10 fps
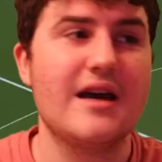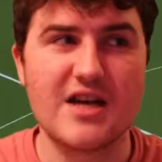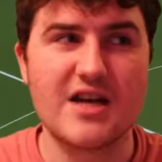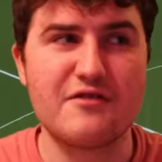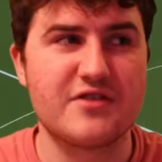it's
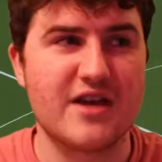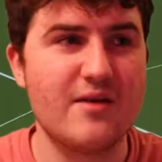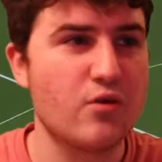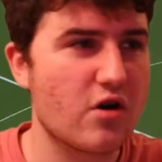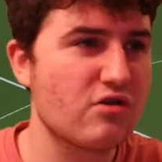
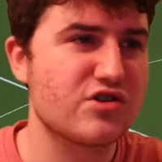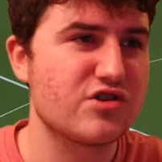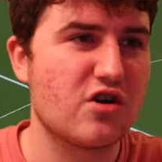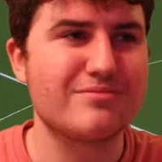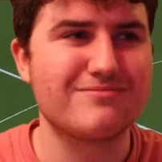half-time. We're on
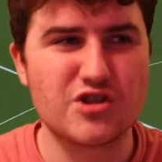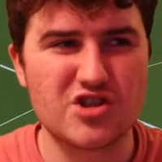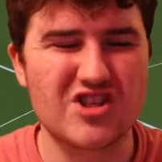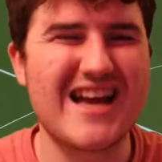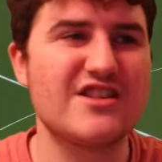top.
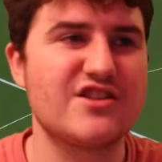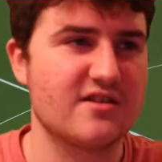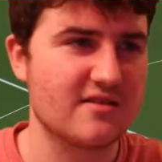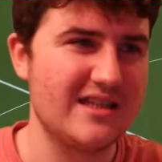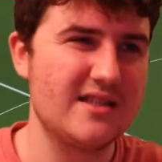
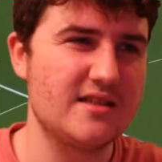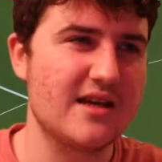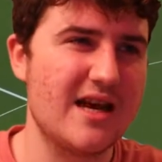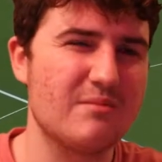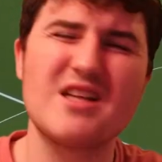Slender lead.
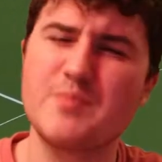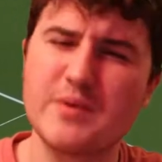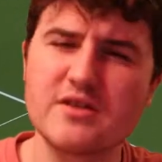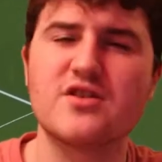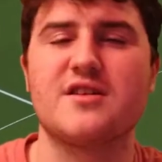Let's
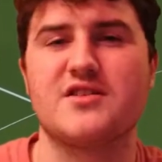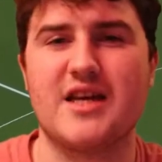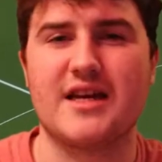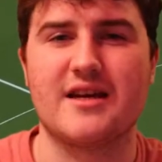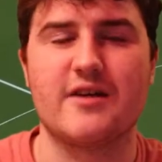build on it in the
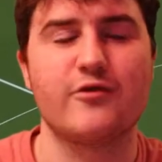second half,